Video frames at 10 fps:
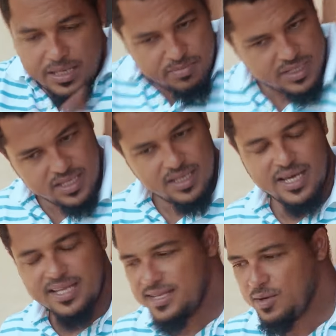and me,
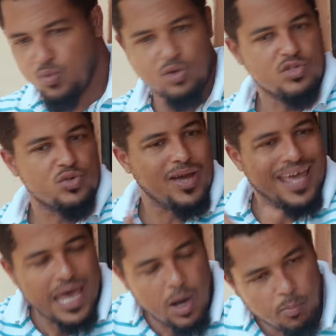and they want to
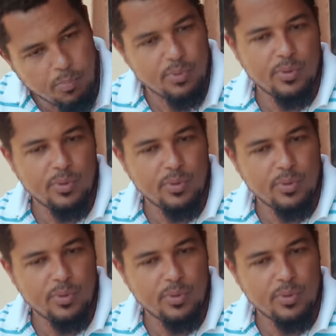help.